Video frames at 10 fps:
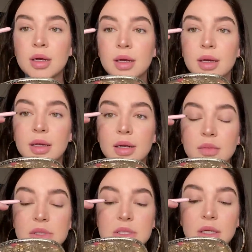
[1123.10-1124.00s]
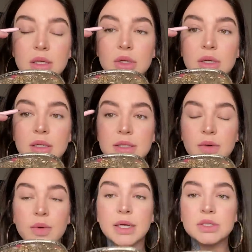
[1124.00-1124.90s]
And I'm just gonna look,
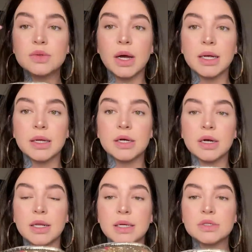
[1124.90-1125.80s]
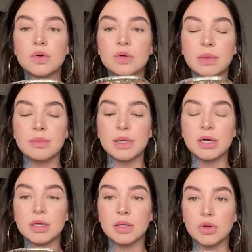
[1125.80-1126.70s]
when I do eyeliner, I like to hold my mirror
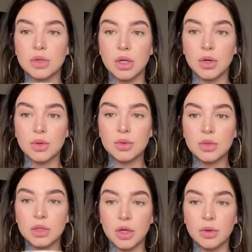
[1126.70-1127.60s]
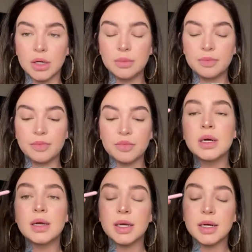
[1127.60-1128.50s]
a little low, lower,
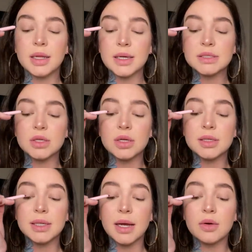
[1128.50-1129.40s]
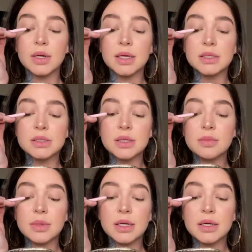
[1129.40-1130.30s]
and I like to look down into the
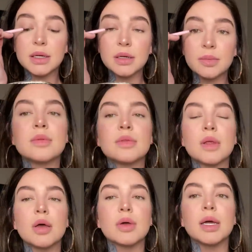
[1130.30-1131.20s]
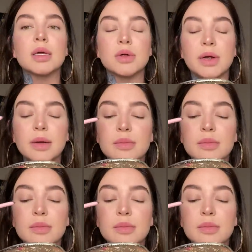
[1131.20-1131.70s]
mirror Okay, great.